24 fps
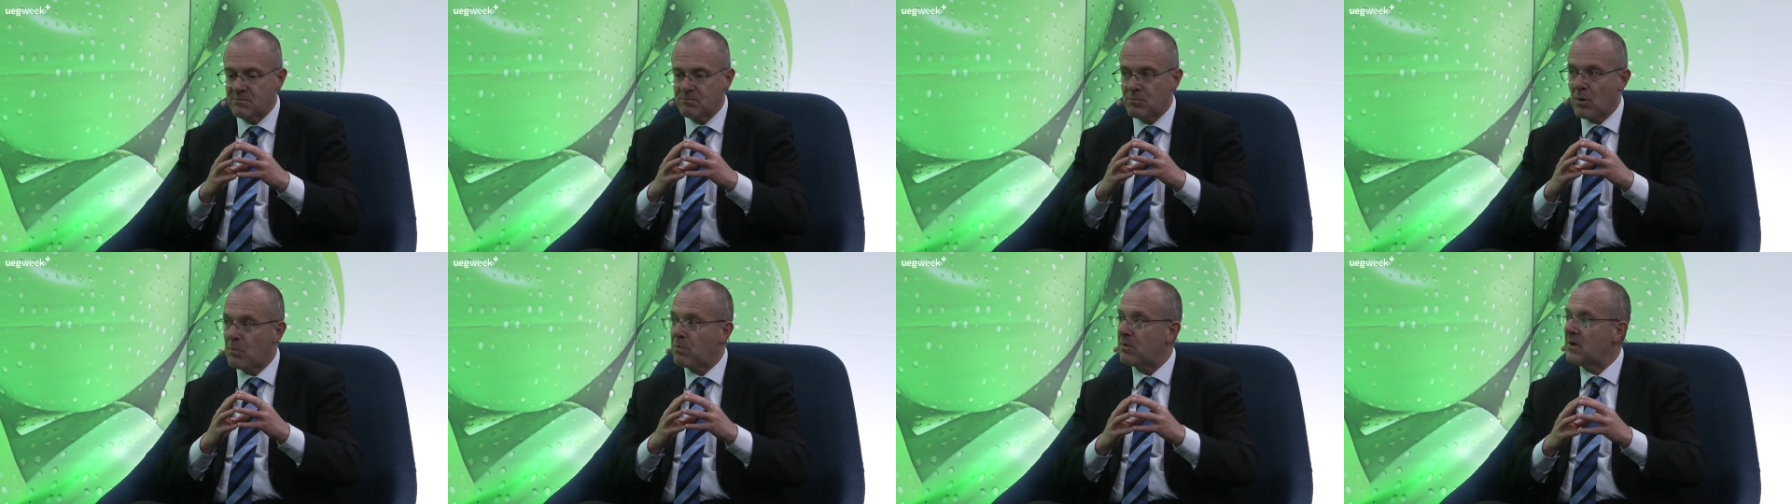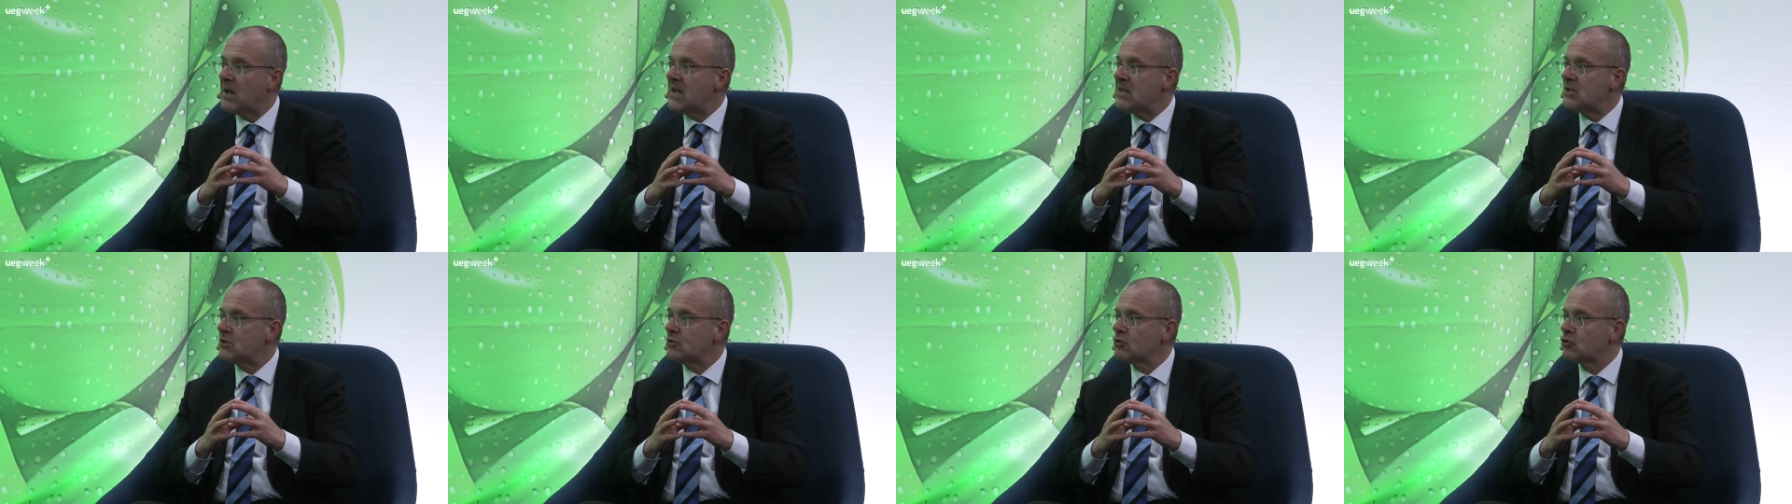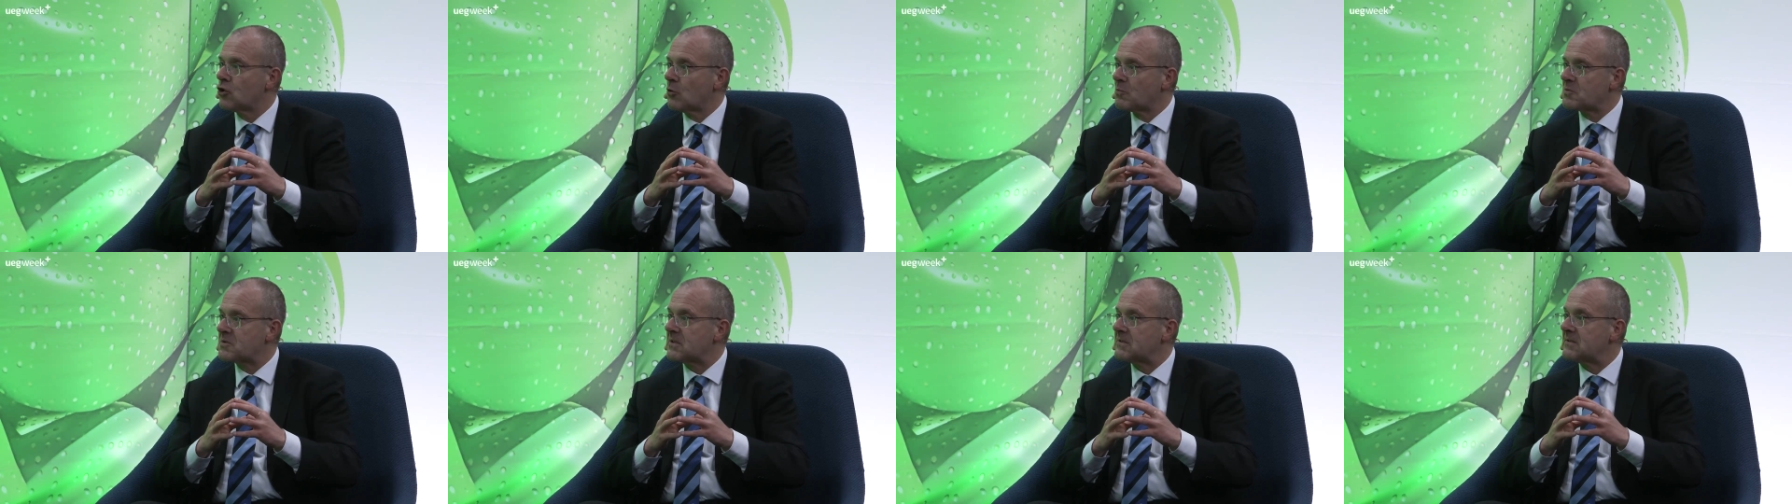population
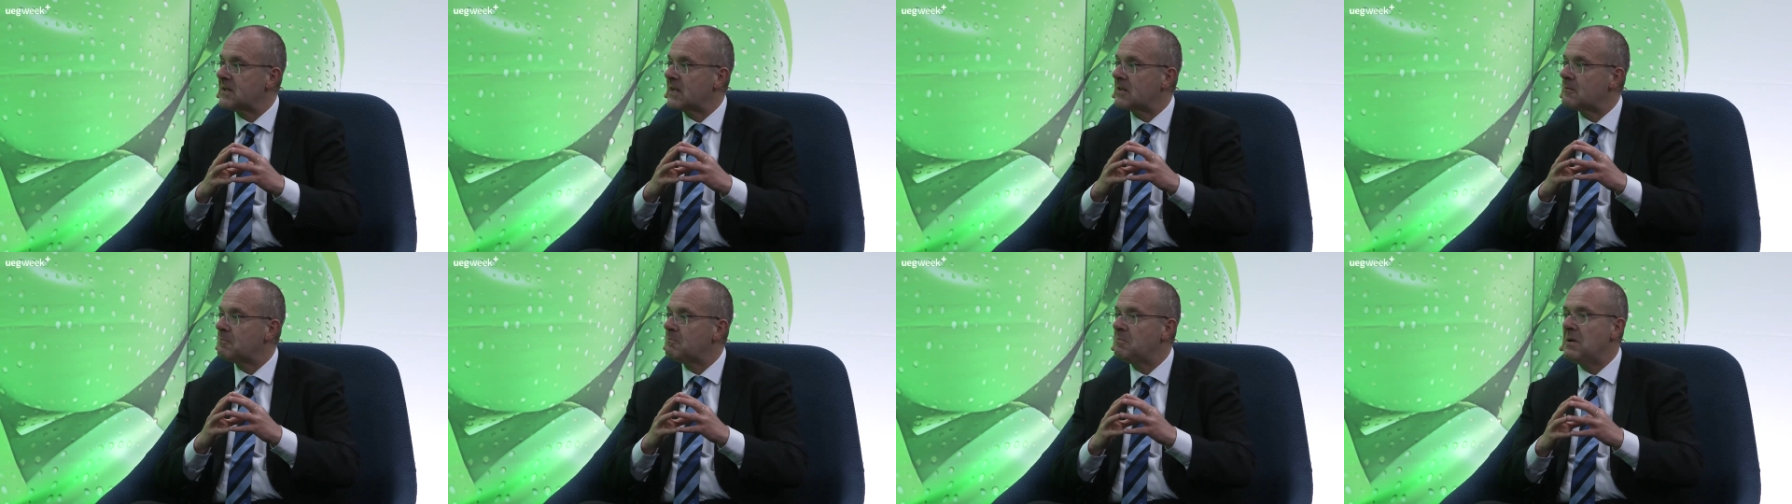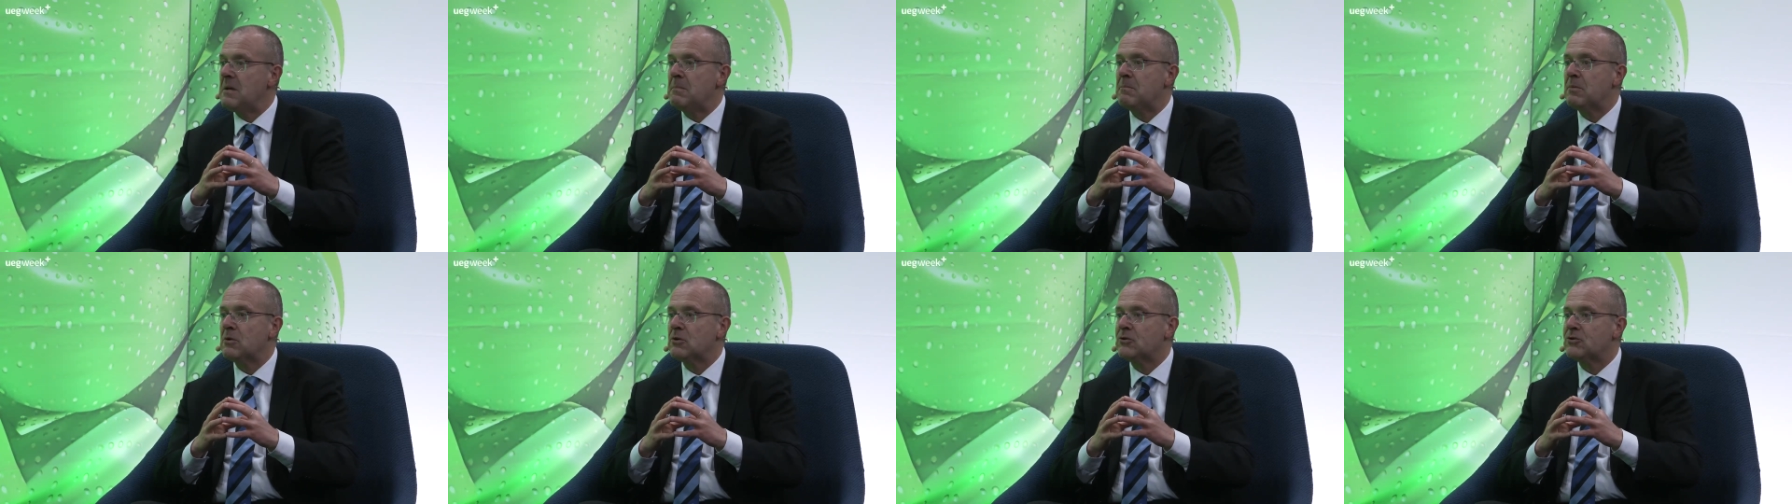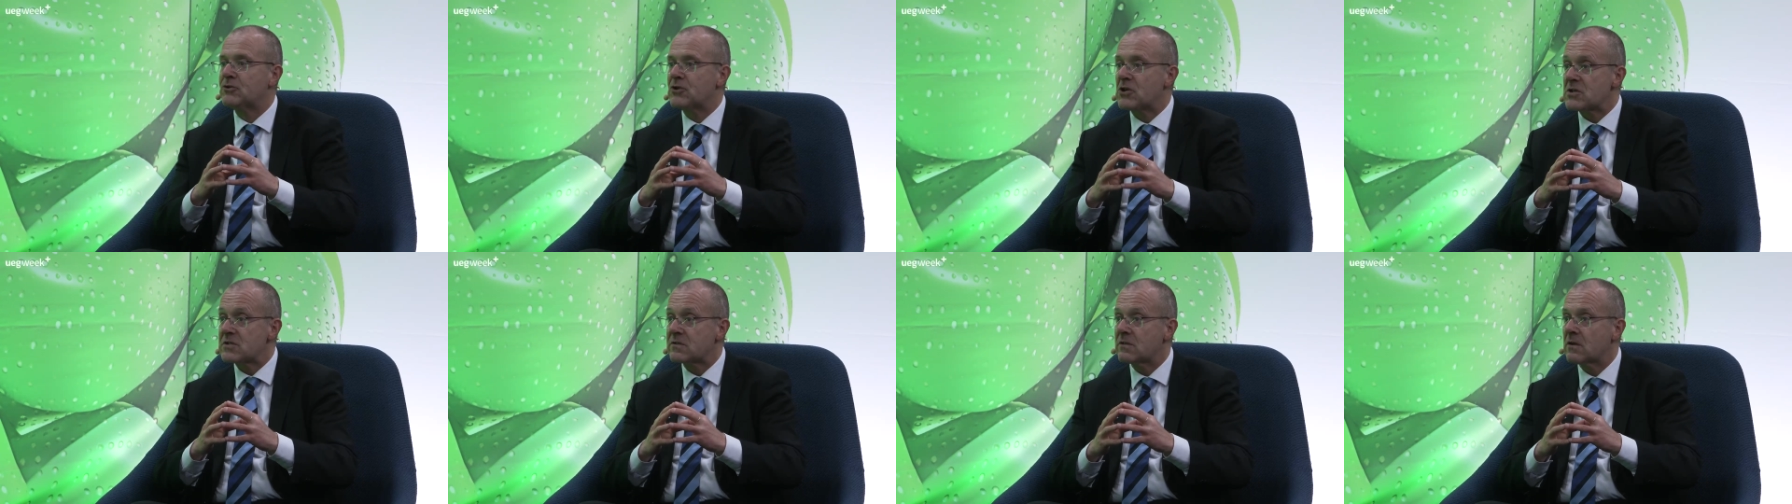groups that people
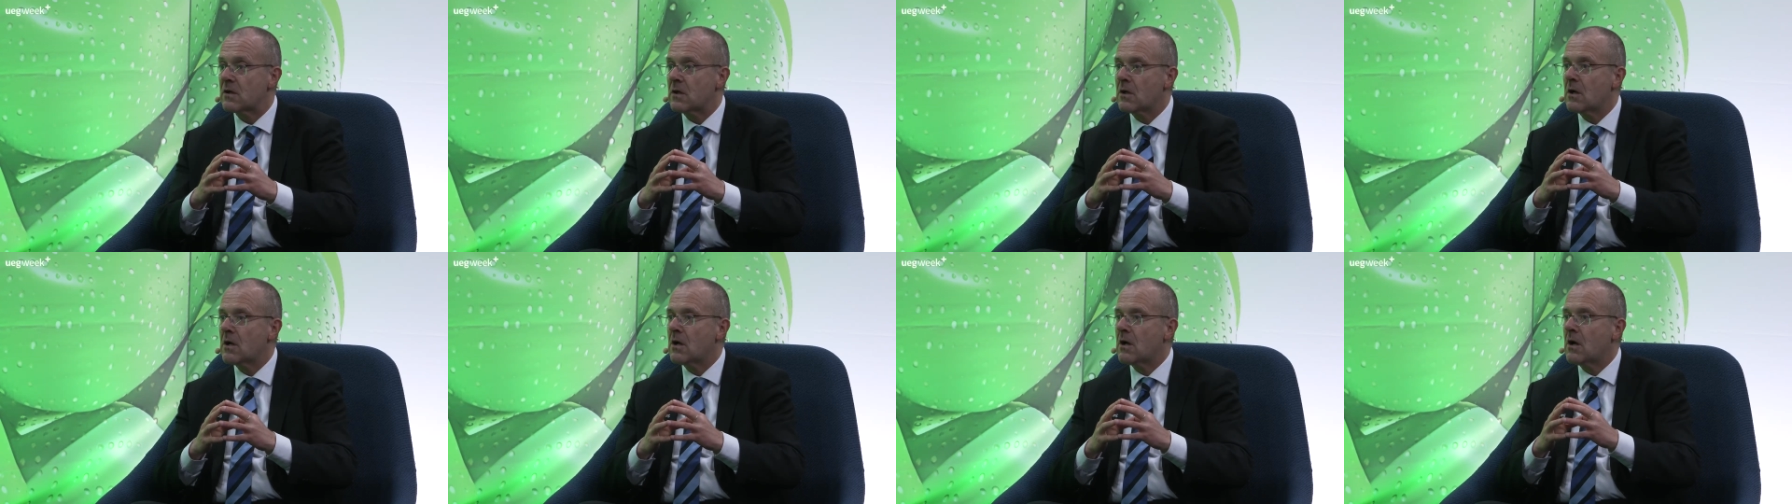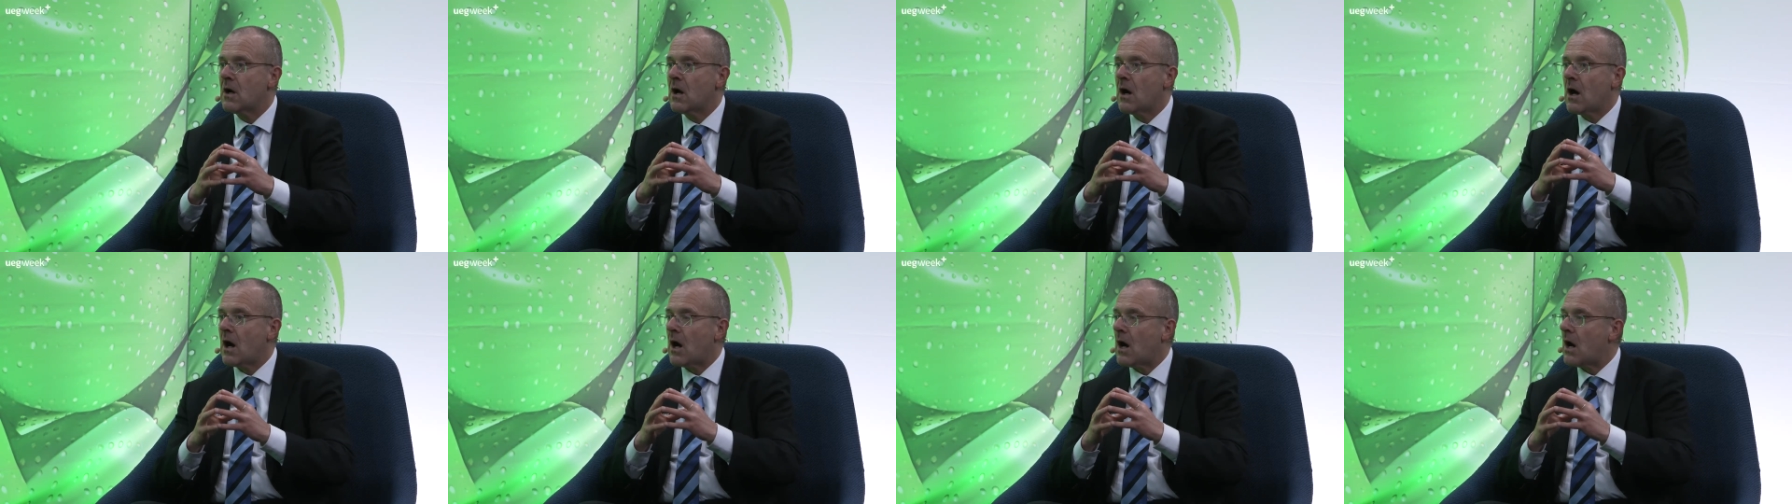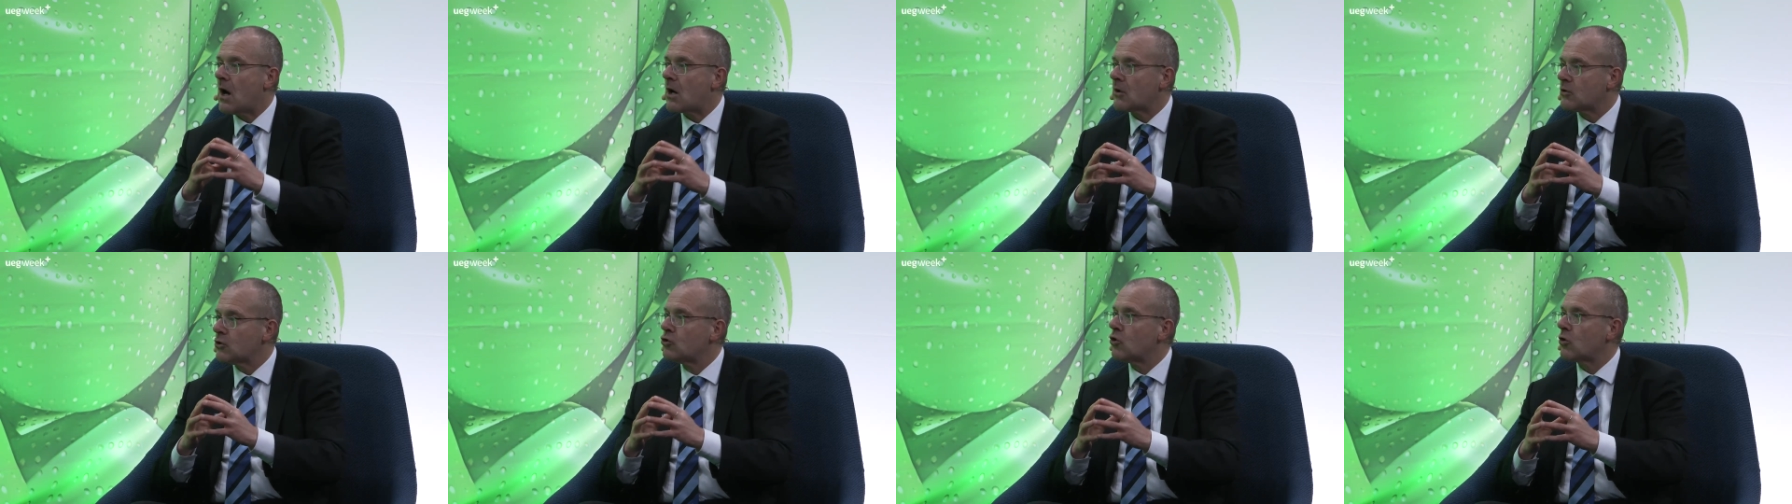trust
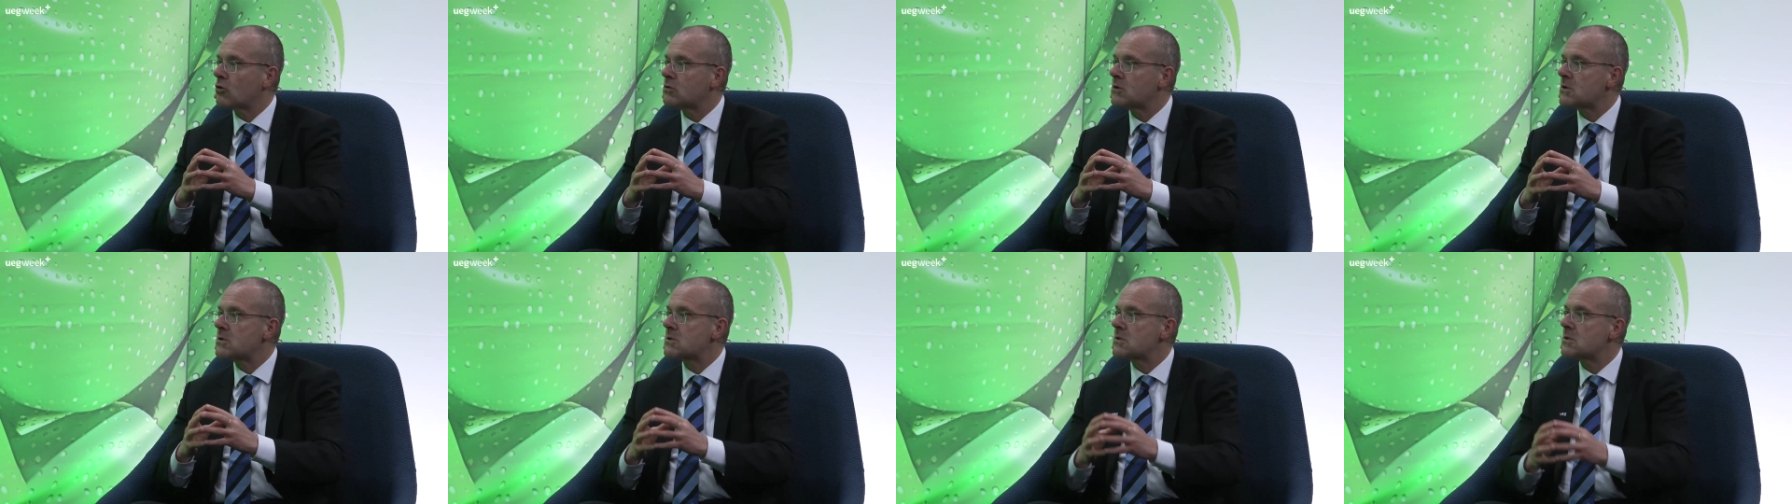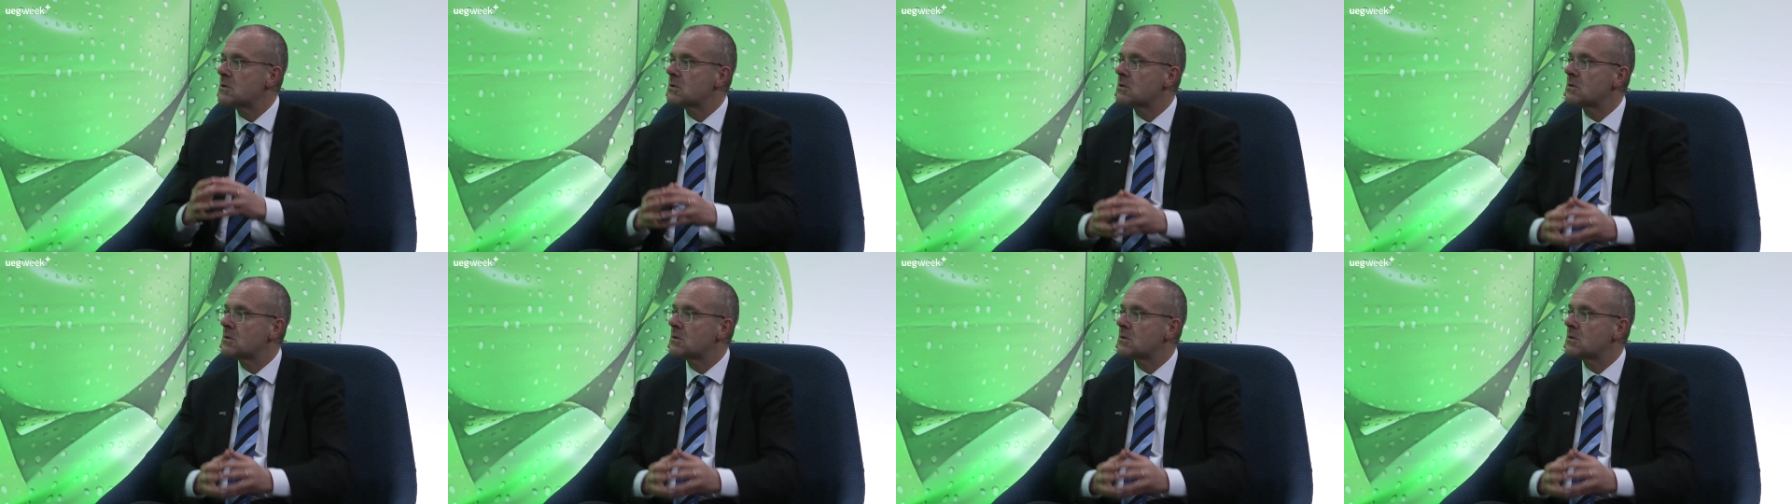are the doctors.